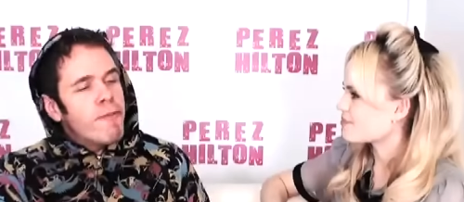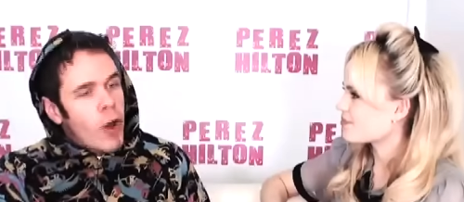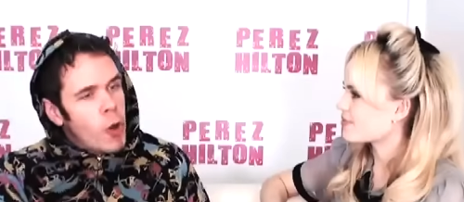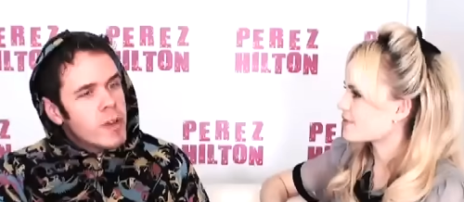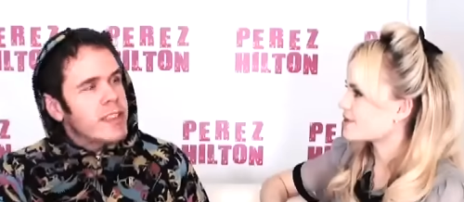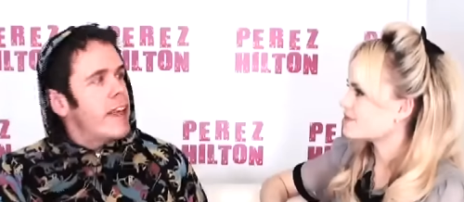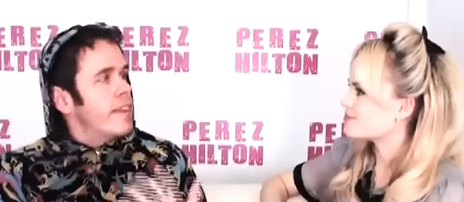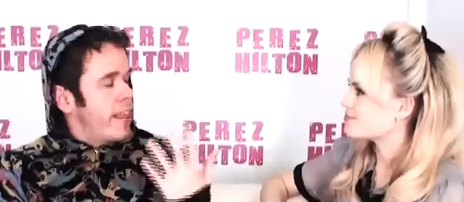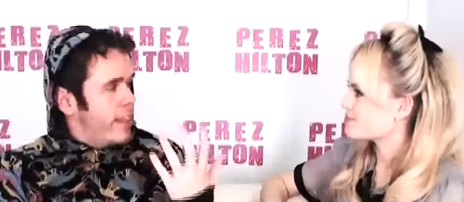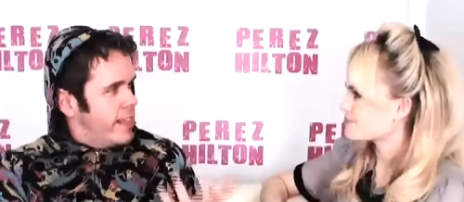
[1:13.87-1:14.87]
Speaker 1: folks
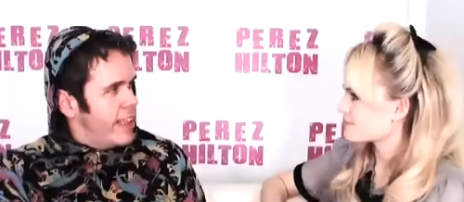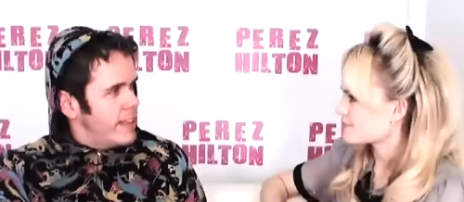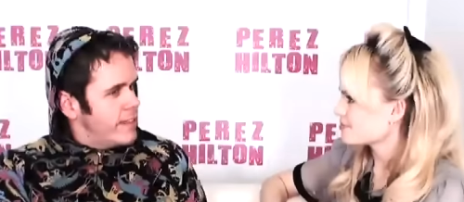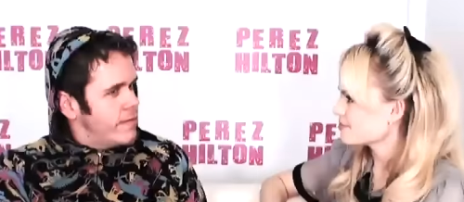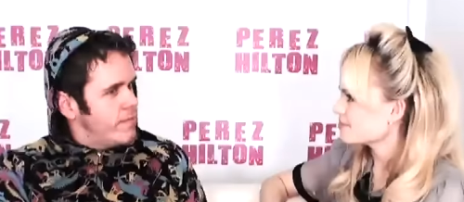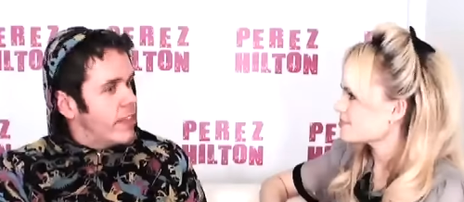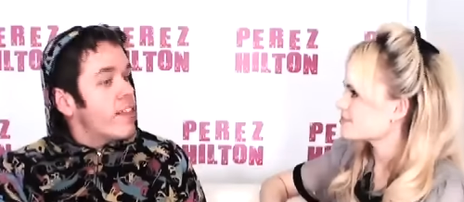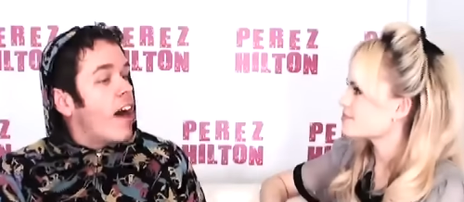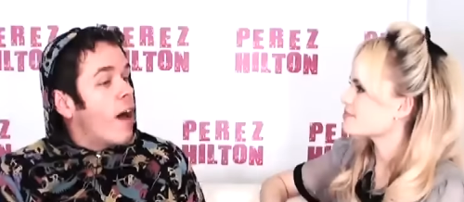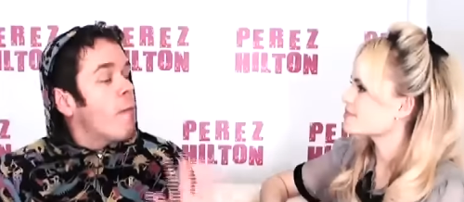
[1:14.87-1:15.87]
that... that, that
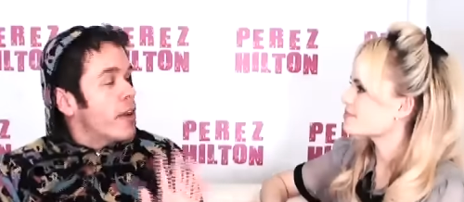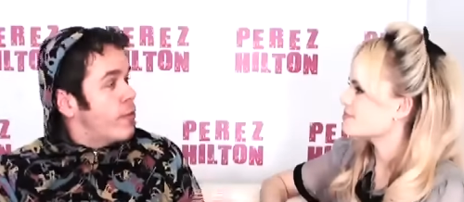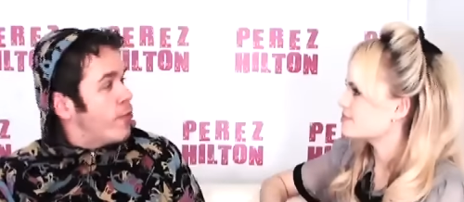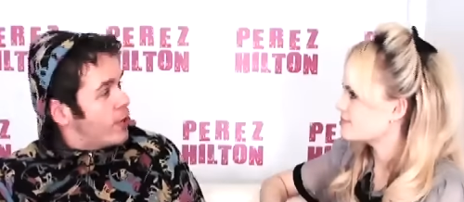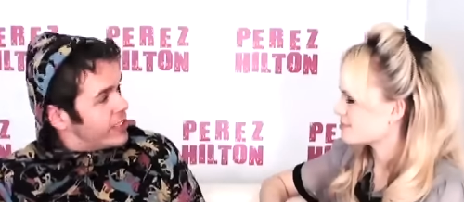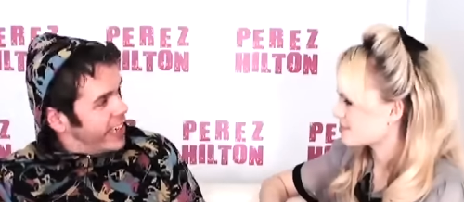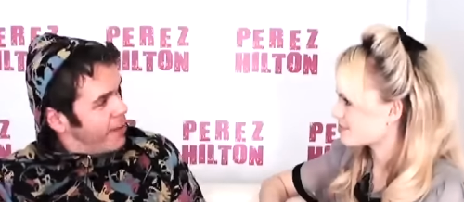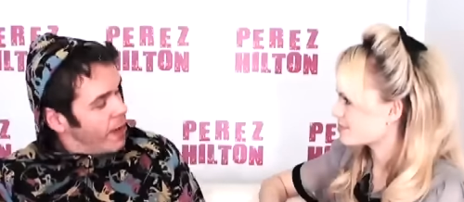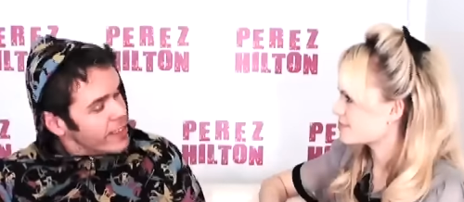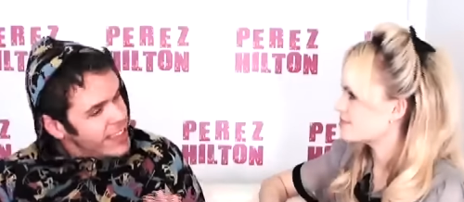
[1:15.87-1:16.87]
thought when you first
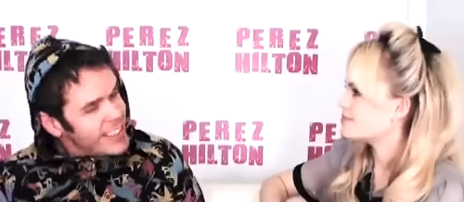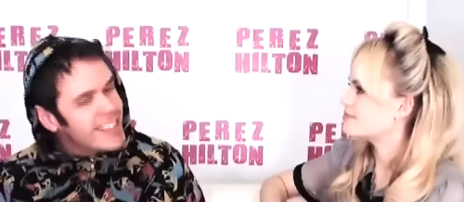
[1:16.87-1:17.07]
came onto the